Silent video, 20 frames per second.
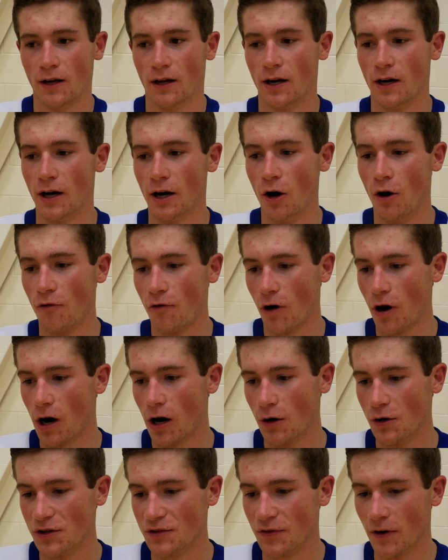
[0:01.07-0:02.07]
Uh,
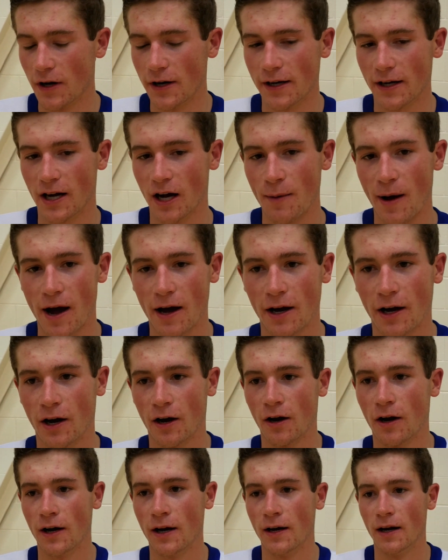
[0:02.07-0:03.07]
overall, it was fun to come out
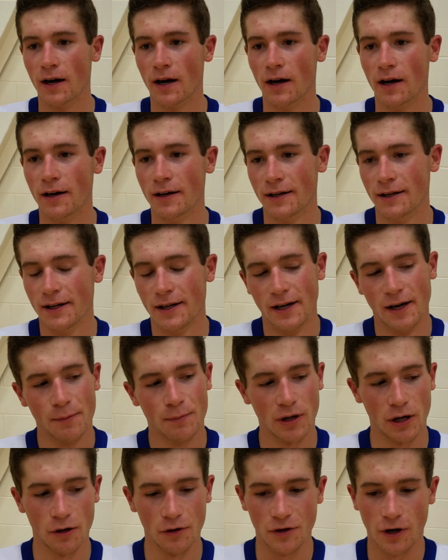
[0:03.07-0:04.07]
here and uh,
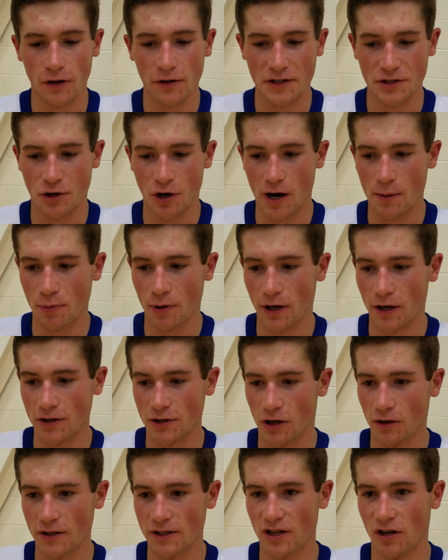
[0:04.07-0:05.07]
play with all these great players,
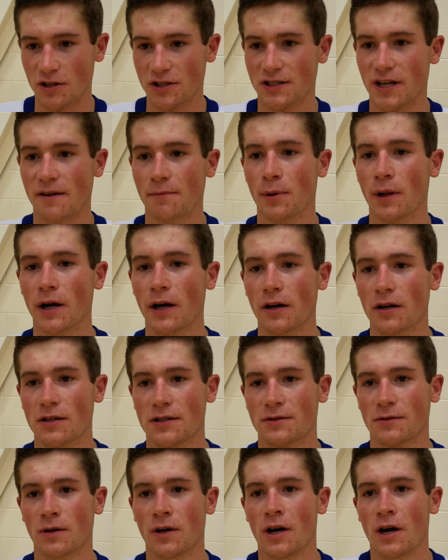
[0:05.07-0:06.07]
all these all-state players.
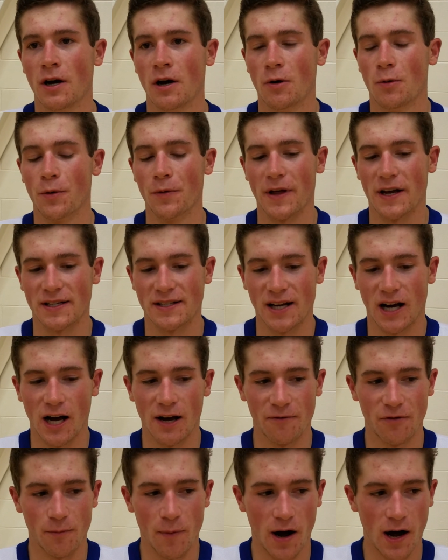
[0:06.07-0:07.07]
One last
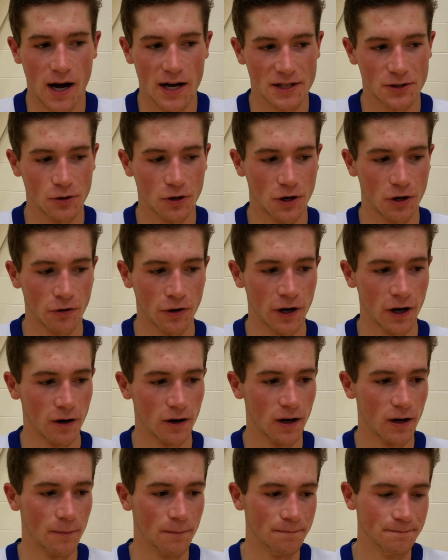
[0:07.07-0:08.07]
time for my high school career.
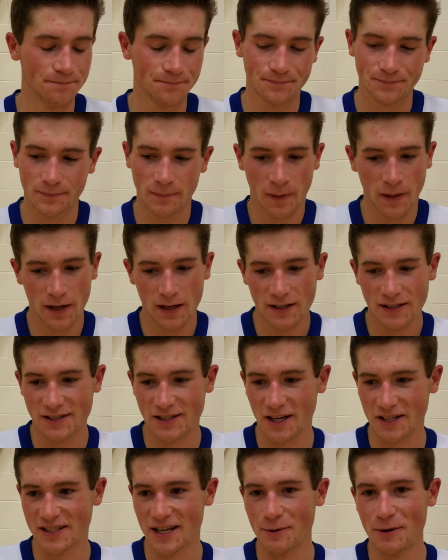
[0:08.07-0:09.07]
Um,
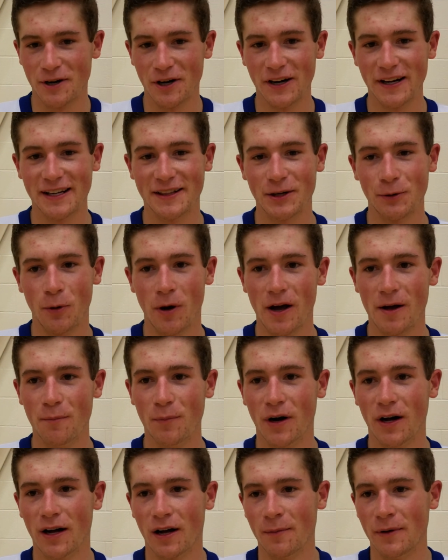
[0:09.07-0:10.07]
sucks that we couldn't get the win,
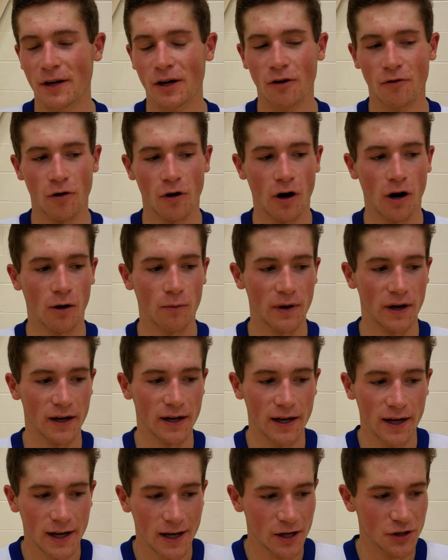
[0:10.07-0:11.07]
but I mean, overall, we
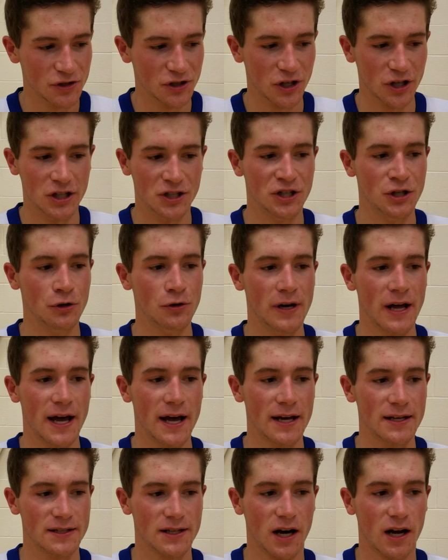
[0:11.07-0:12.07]
it was a good two
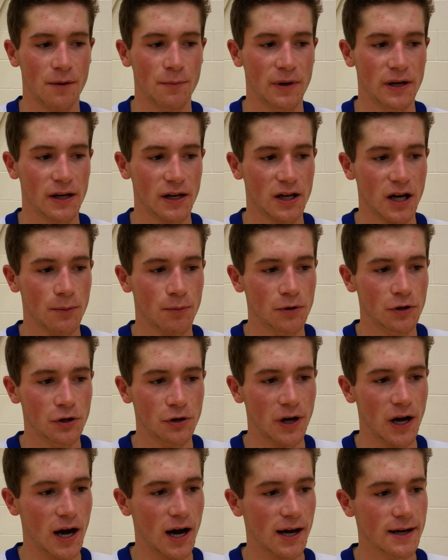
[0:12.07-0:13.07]
days. Got to meet a couple new
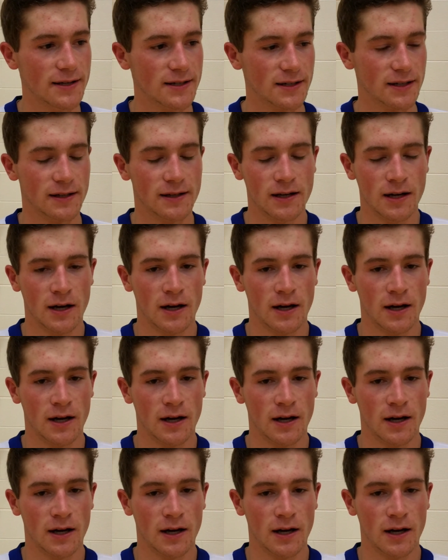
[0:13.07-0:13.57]
guys, and